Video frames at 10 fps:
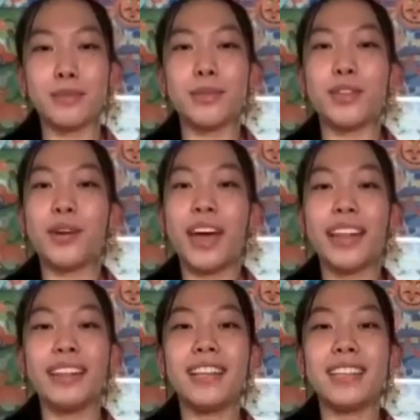with your
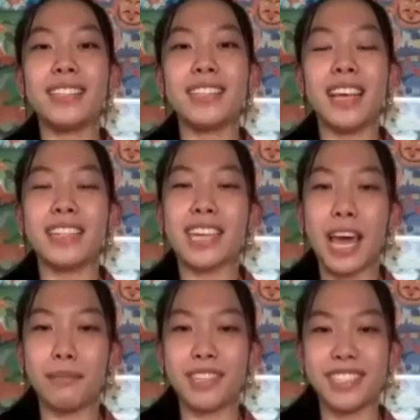endless and
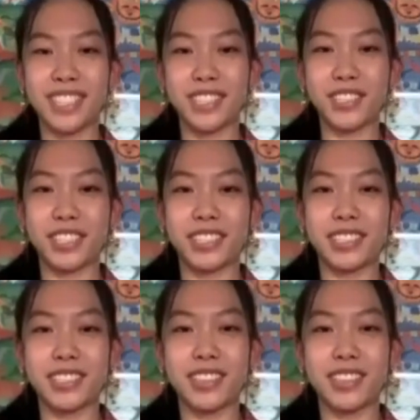timeless teachings.